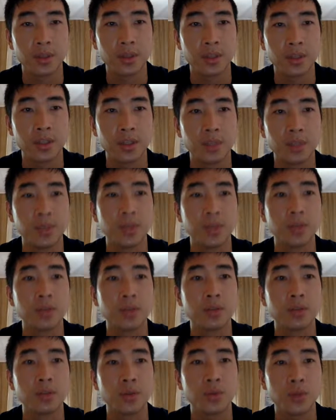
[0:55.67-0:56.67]
It's been
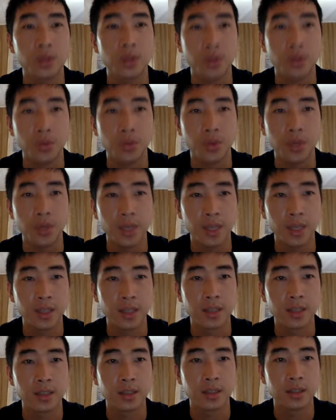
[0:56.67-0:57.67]
23
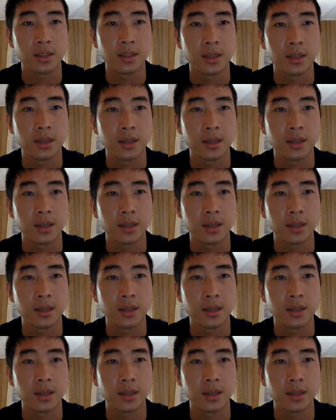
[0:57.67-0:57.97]
years,